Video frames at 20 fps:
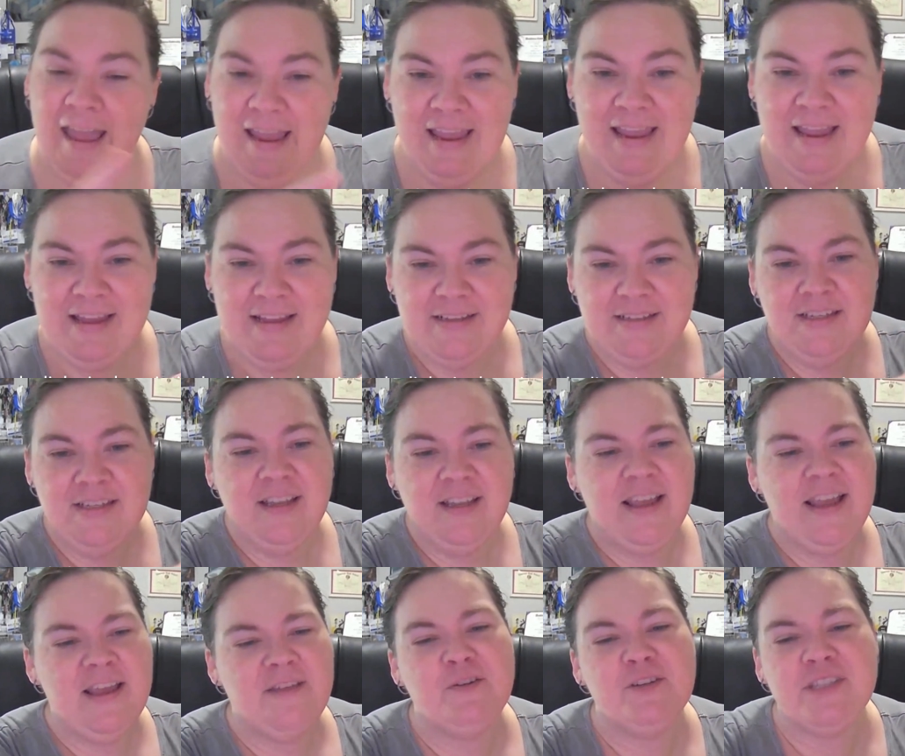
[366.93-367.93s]
And
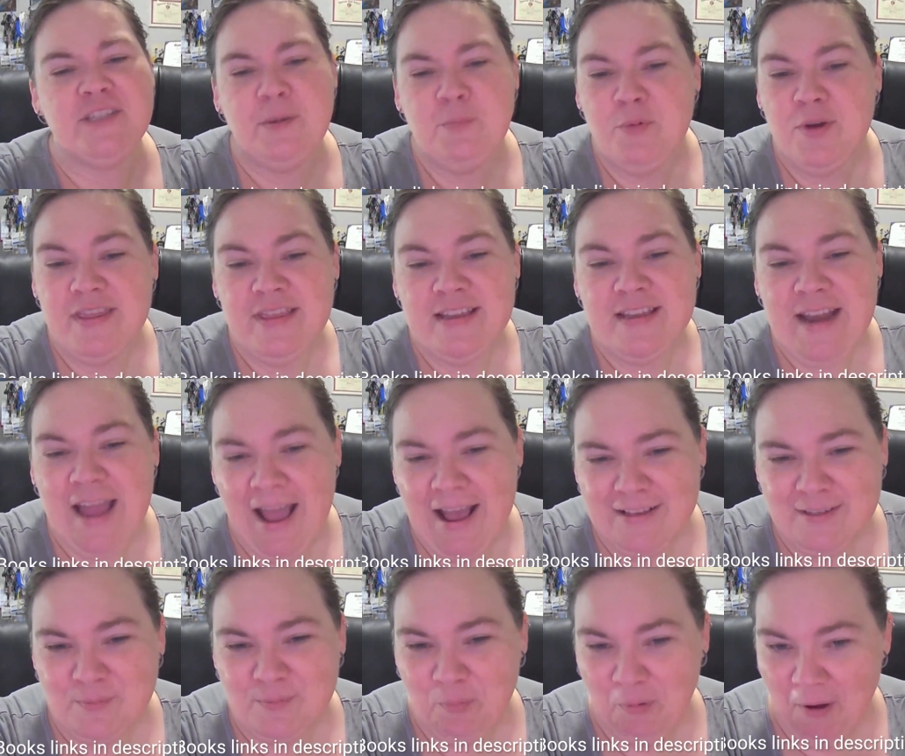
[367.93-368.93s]
if you're someone that
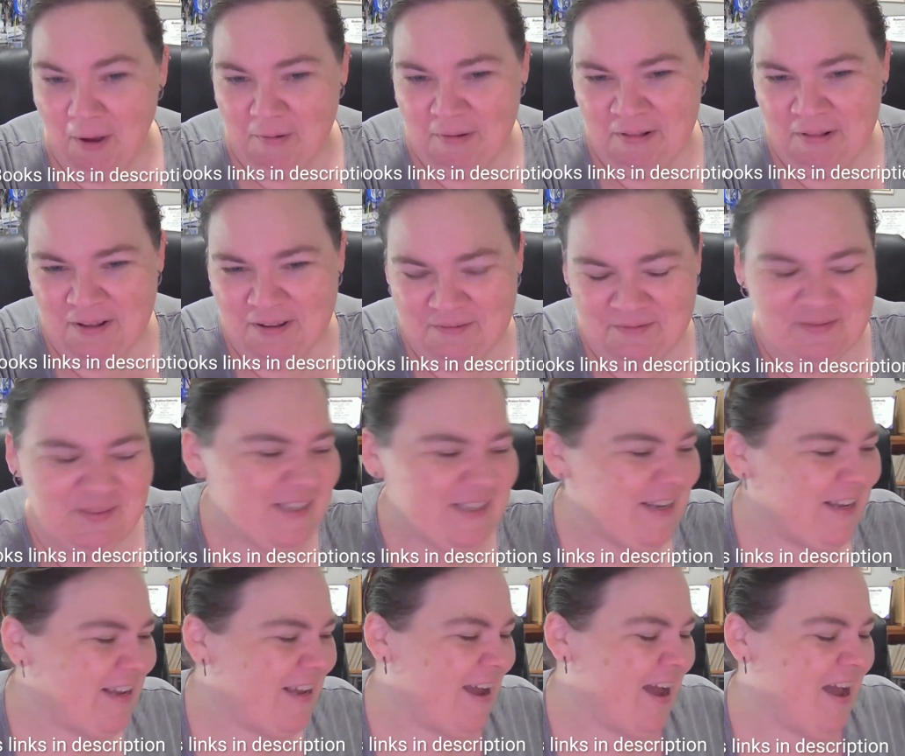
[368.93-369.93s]
has problems
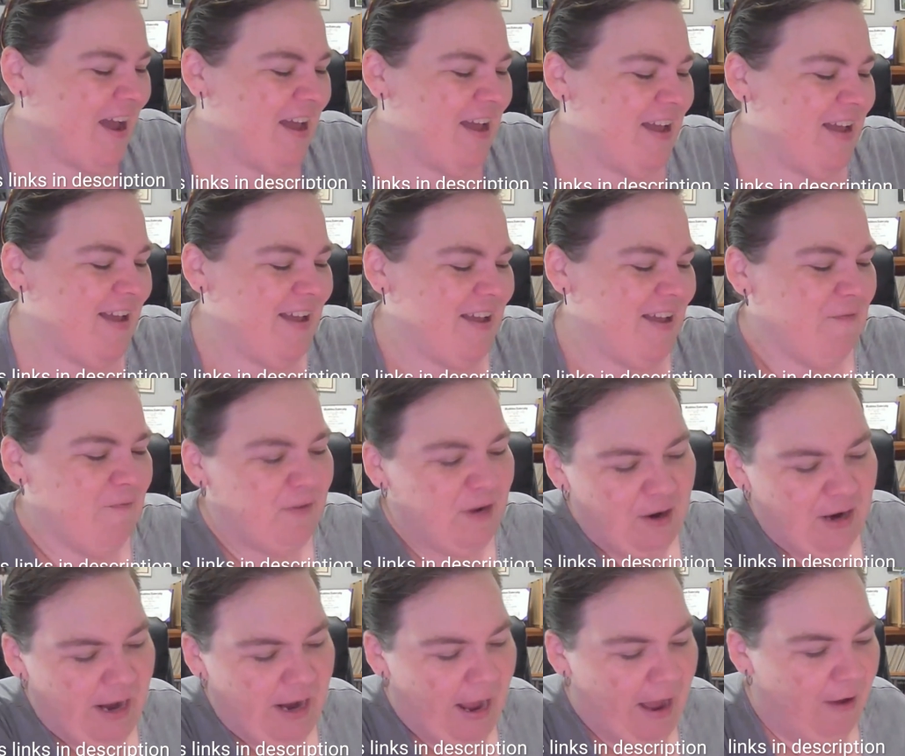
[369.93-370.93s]

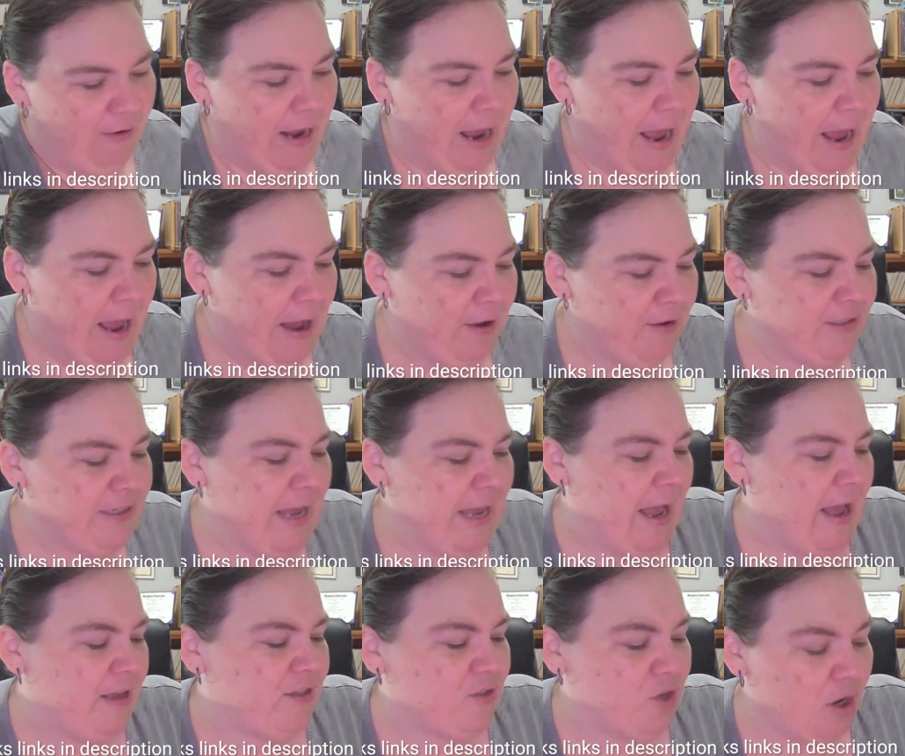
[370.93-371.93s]
figuring out how
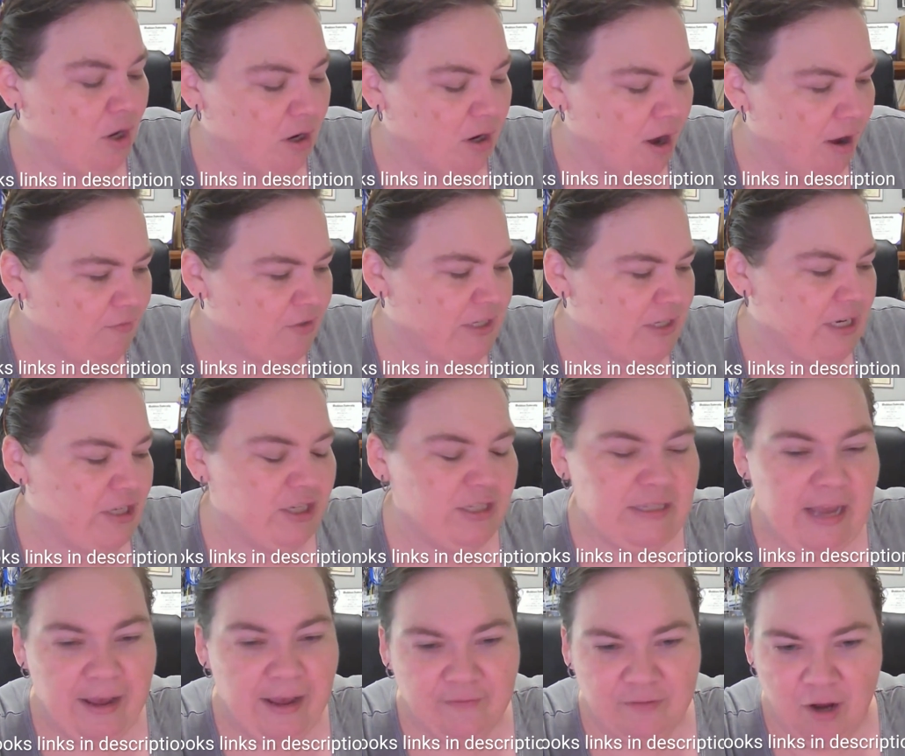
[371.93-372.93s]
to start
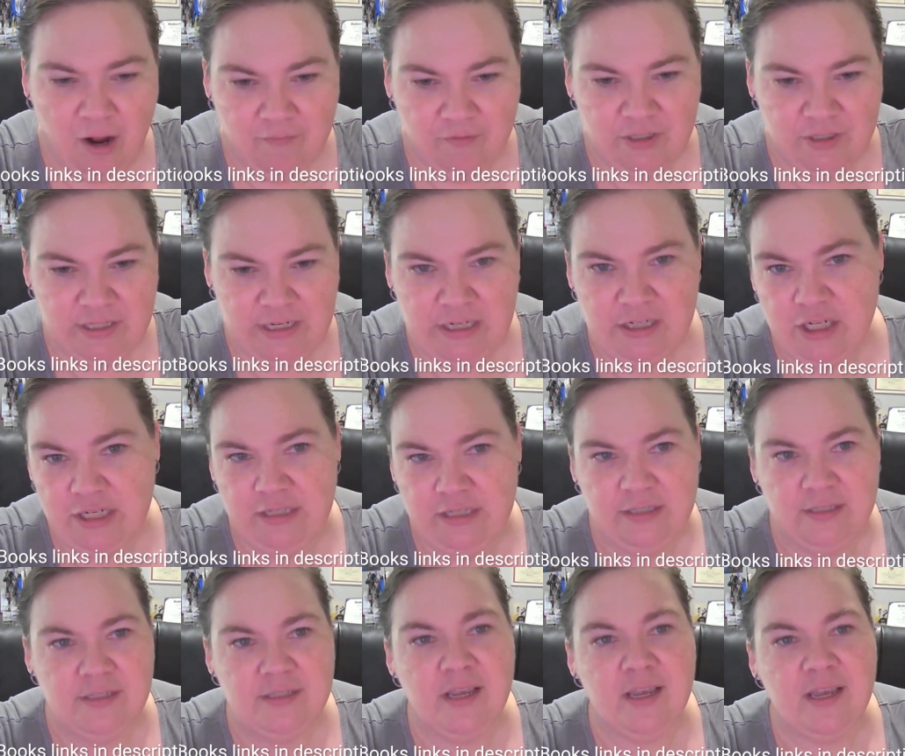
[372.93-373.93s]
conversations, have
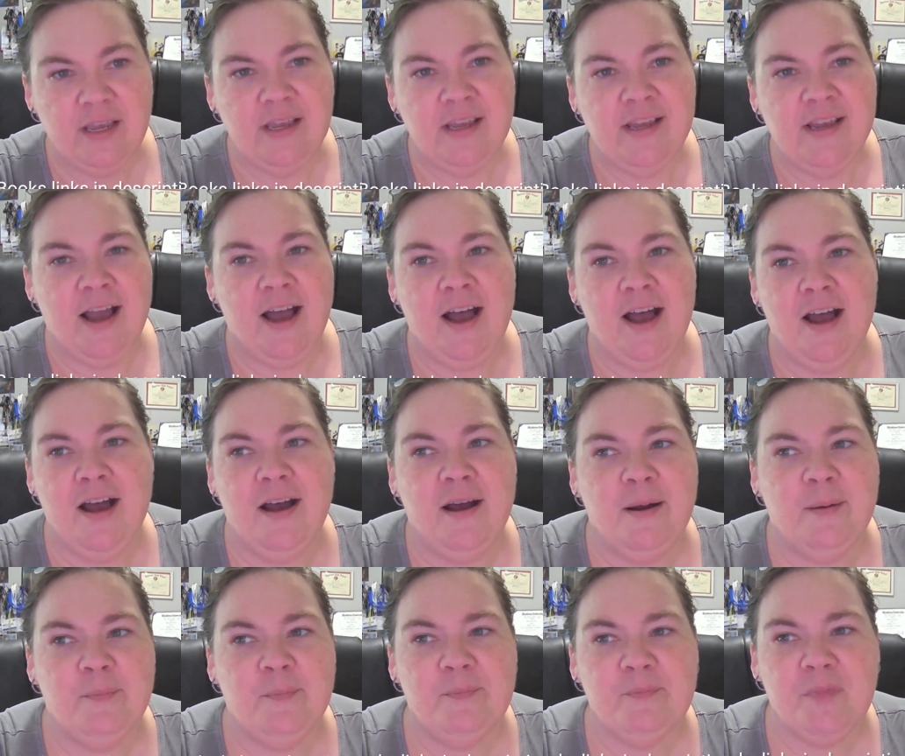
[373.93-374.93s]
conversations,
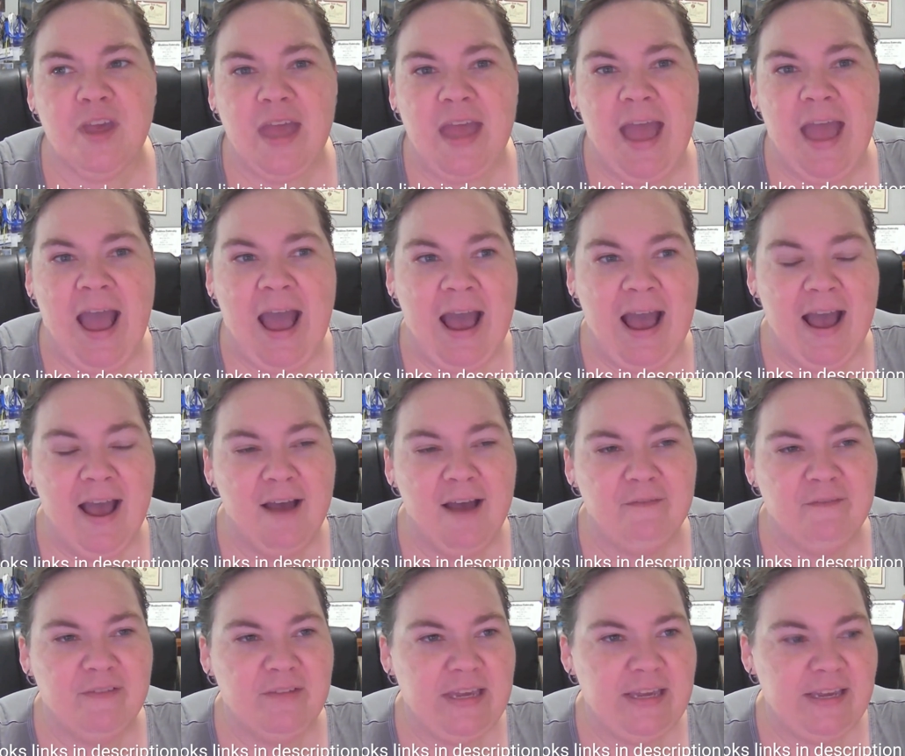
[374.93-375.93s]

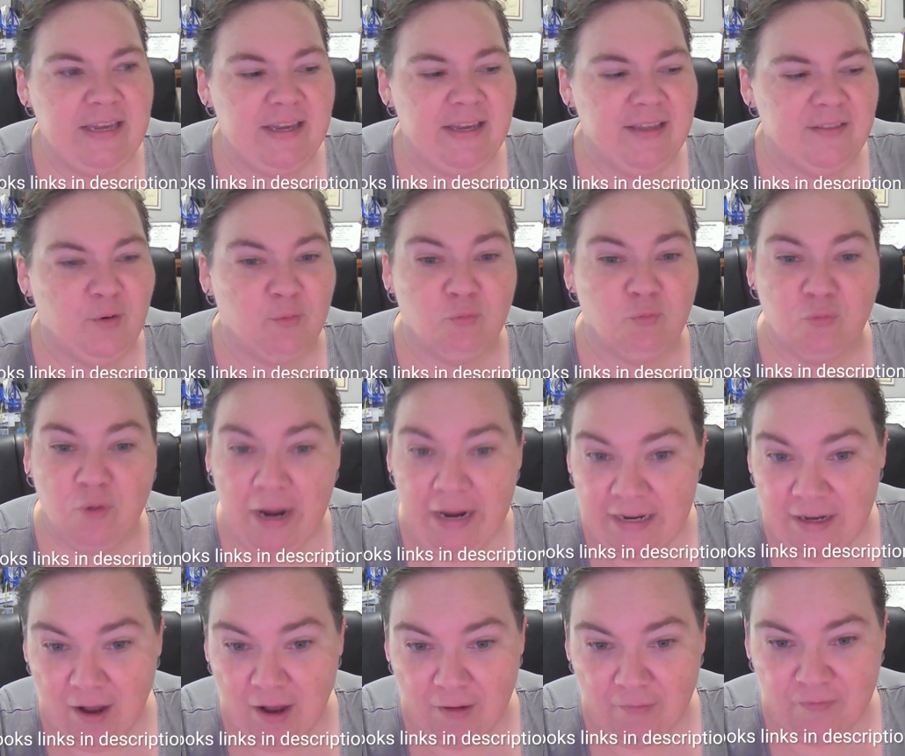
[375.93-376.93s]
having the
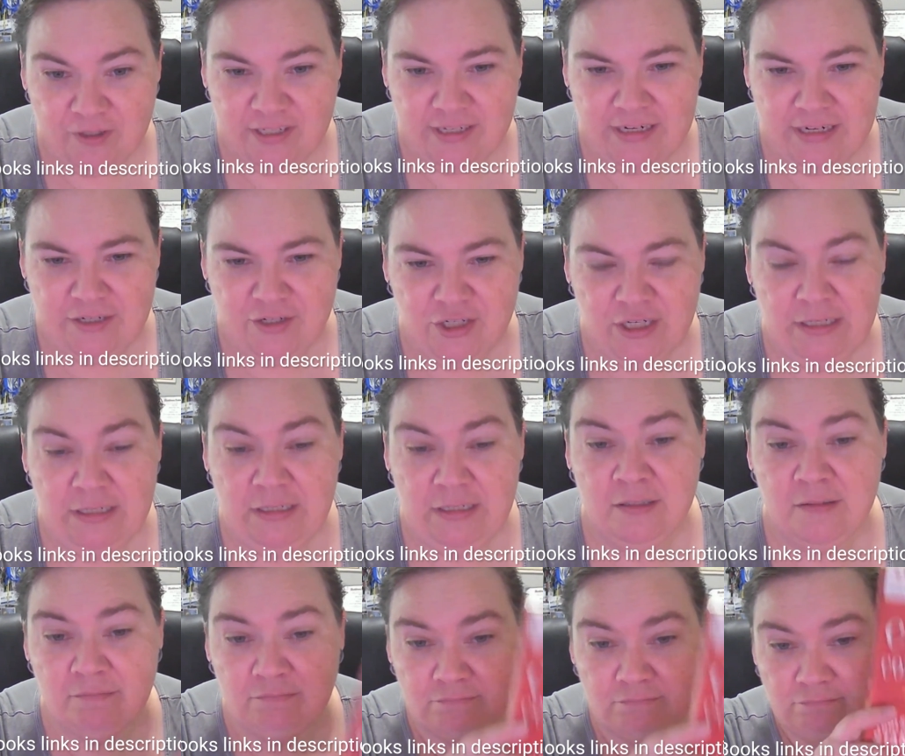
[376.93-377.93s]
right
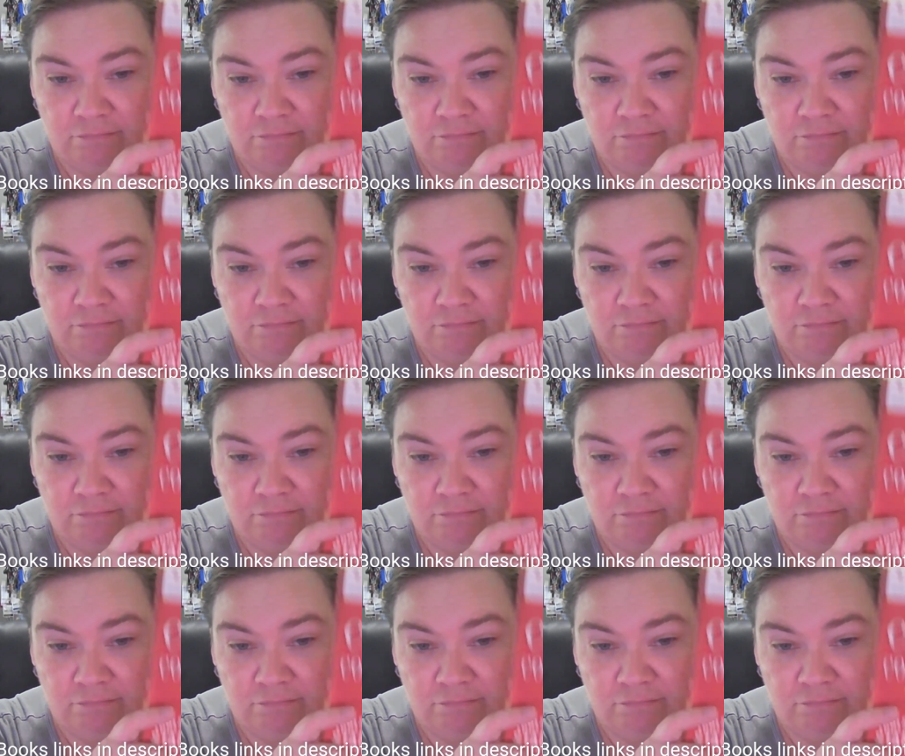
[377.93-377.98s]
conversation,